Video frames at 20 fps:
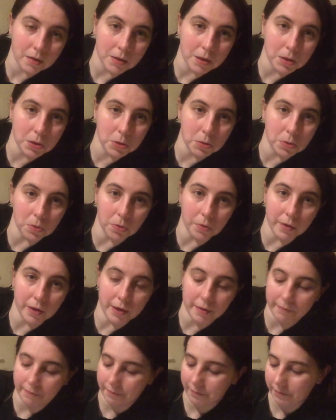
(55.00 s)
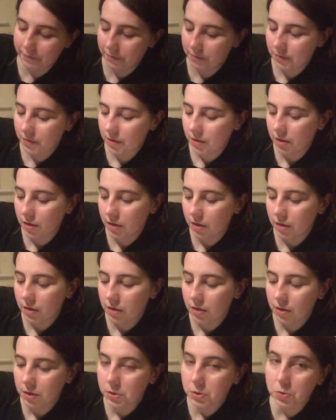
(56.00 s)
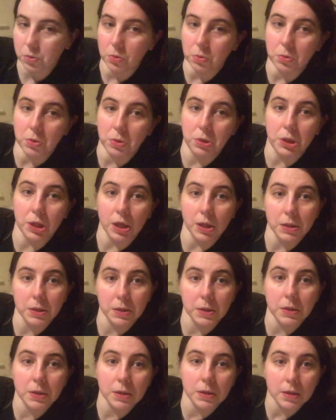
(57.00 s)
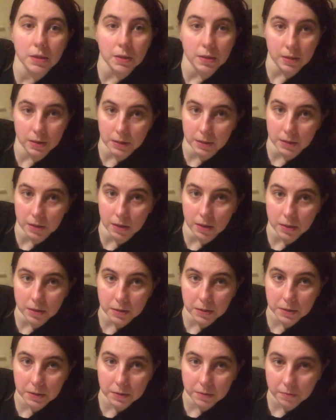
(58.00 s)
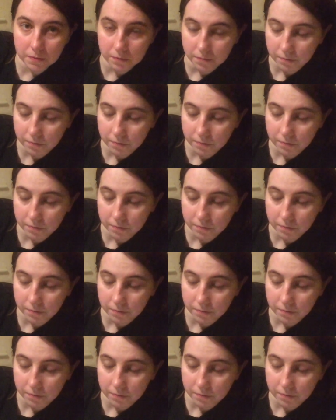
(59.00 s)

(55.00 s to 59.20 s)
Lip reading: This story is called Just Desserts.